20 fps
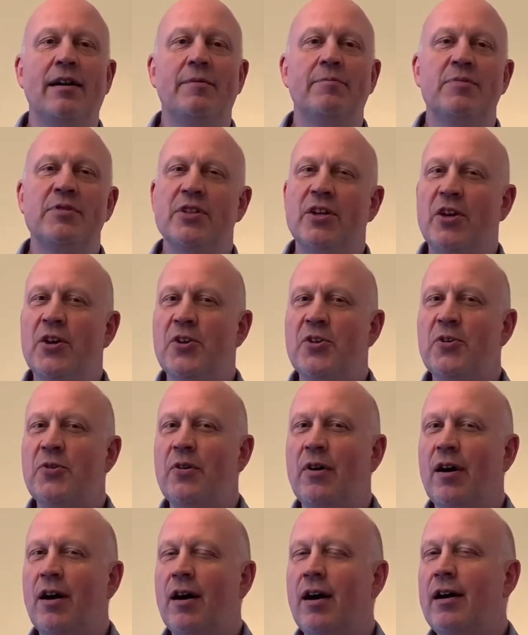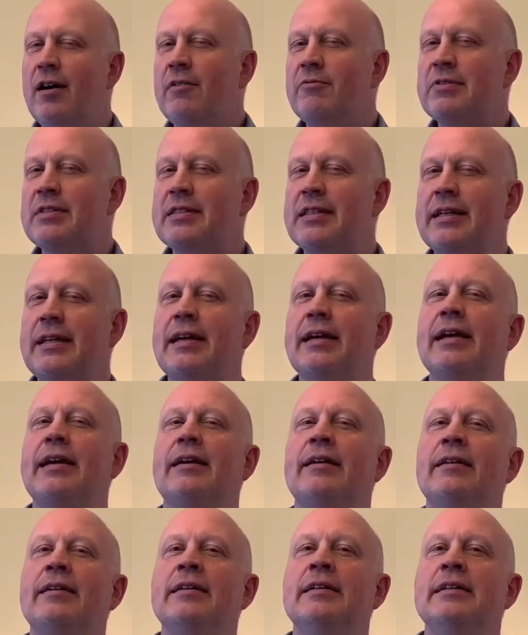So I was
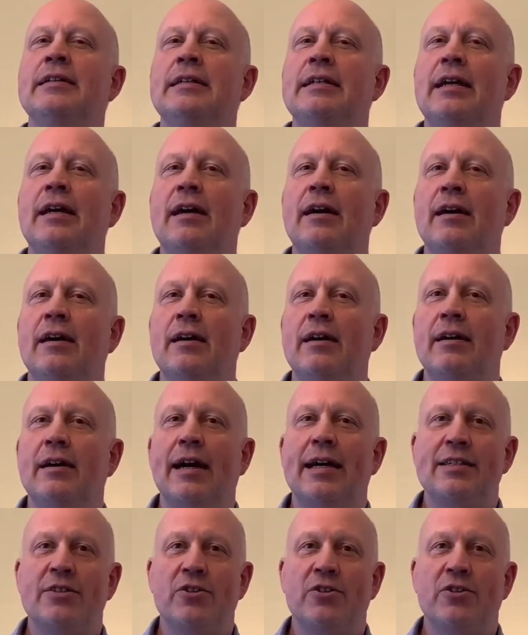thinking, as